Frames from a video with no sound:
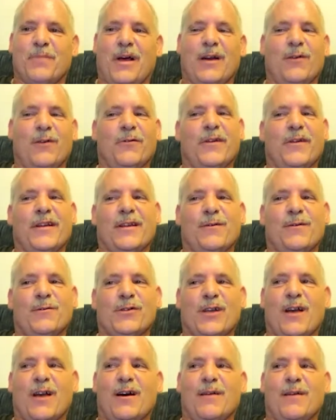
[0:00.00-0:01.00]
don't think there was
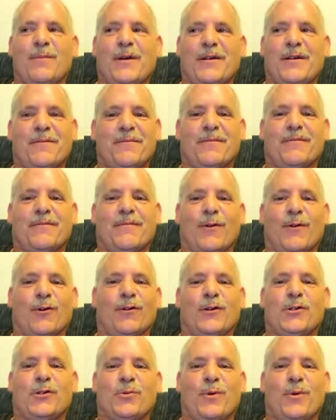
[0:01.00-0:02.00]
a comment, or at
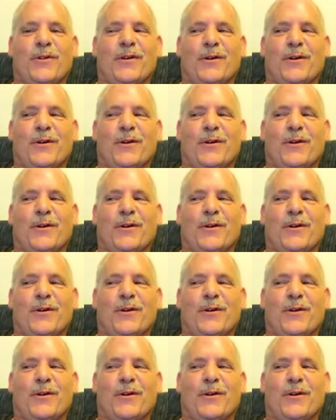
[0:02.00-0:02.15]
least one that